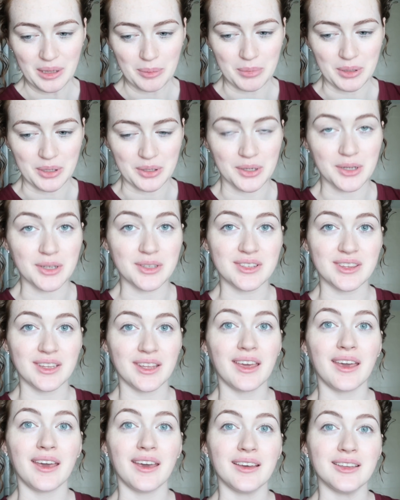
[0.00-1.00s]
because the
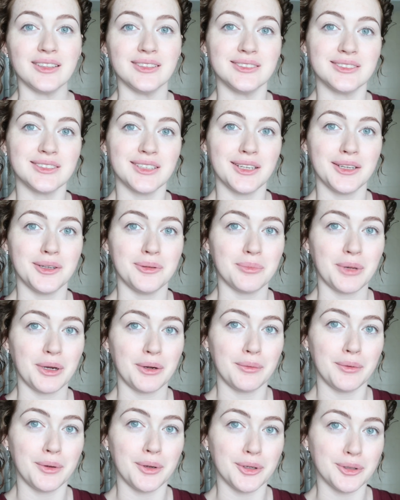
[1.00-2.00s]
curtains in my
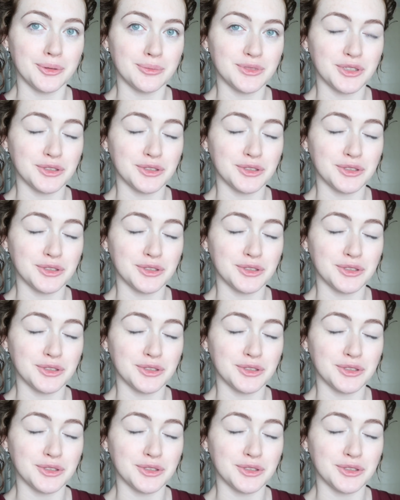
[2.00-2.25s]
room